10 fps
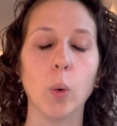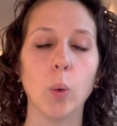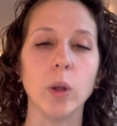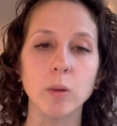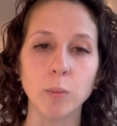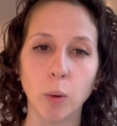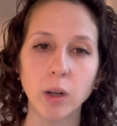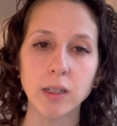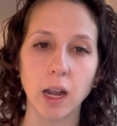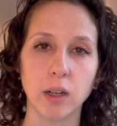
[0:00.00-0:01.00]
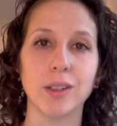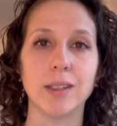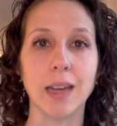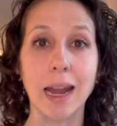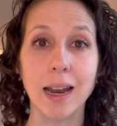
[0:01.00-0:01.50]
it's important to
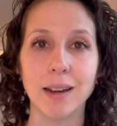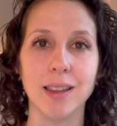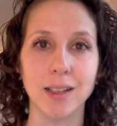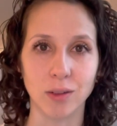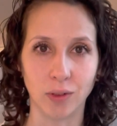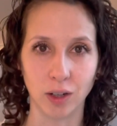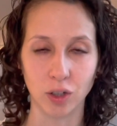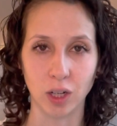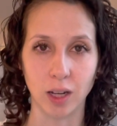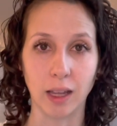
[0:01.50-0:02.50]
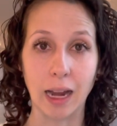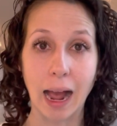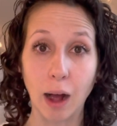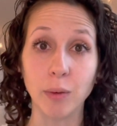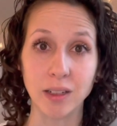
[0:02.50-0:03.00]
understand this function, like
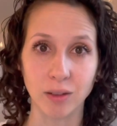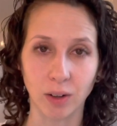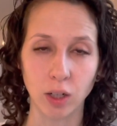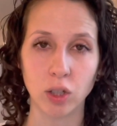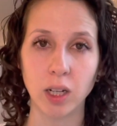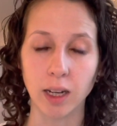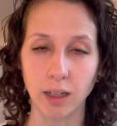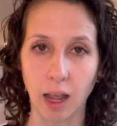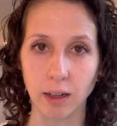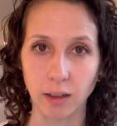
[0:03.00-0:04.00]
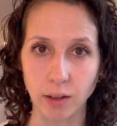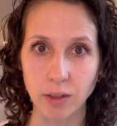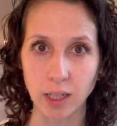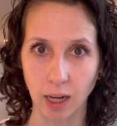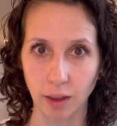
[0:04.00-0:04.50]
how these function and live
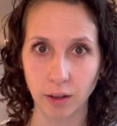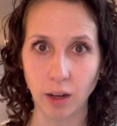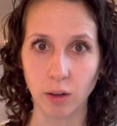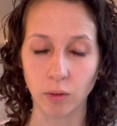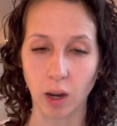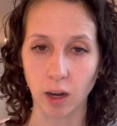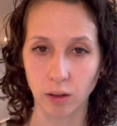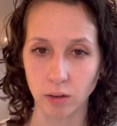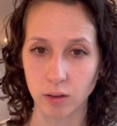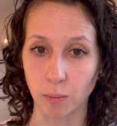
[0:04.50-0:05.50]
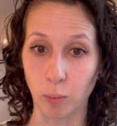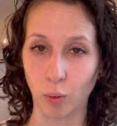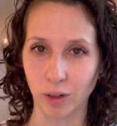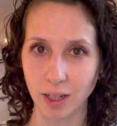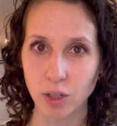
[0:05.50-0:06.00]
together and
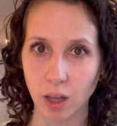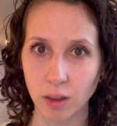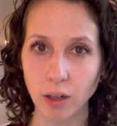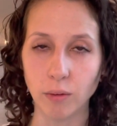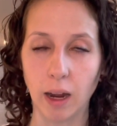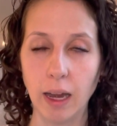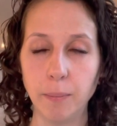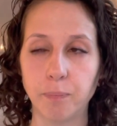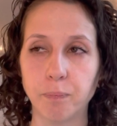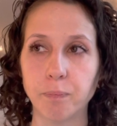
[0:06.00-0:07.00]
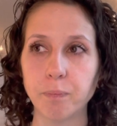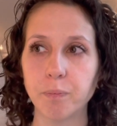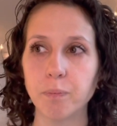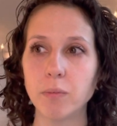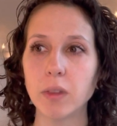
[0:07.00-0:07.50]
support each other, right?
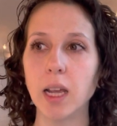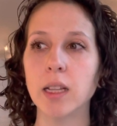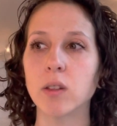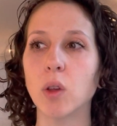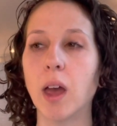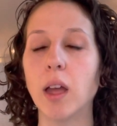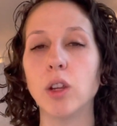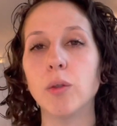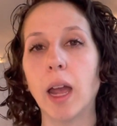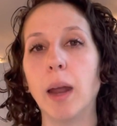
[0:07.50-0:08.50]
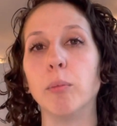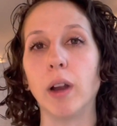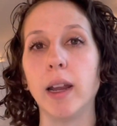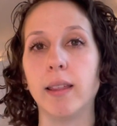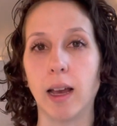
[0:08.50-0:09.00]
And so that you can
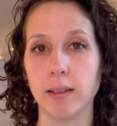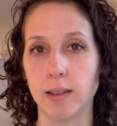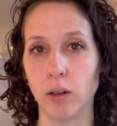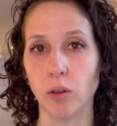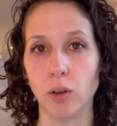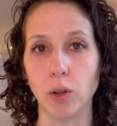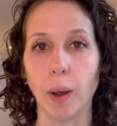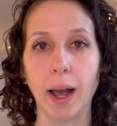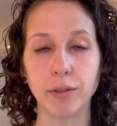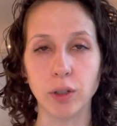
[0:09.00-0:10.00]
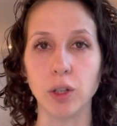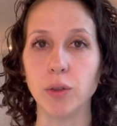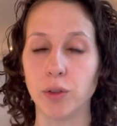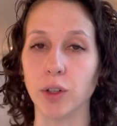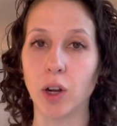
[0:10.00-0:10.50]
break that cycle, you have to
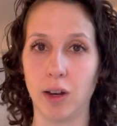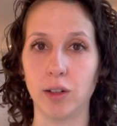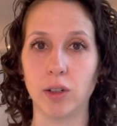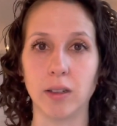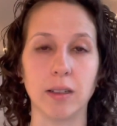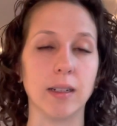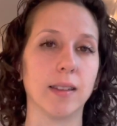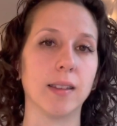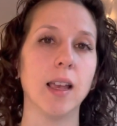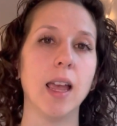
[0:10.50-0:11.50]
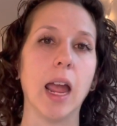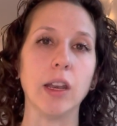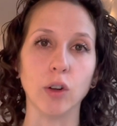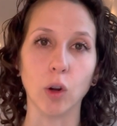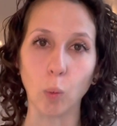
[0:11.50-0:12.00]
use your consciousness
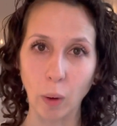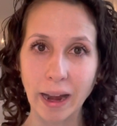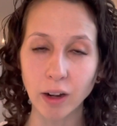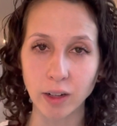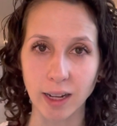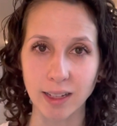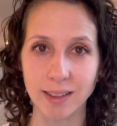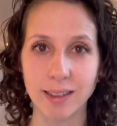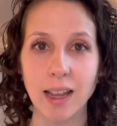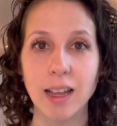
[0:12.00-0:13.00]
and your awareness